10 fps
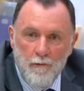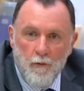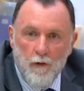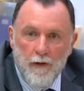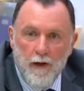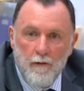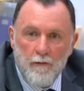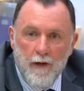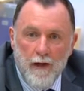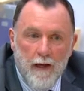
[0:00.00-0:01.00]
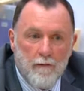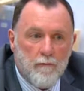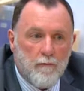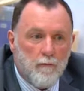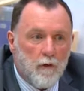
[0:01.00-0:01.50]
what they
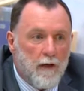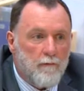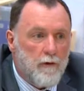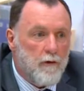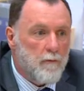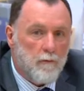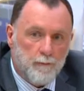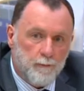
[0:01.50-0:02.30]
will have in them.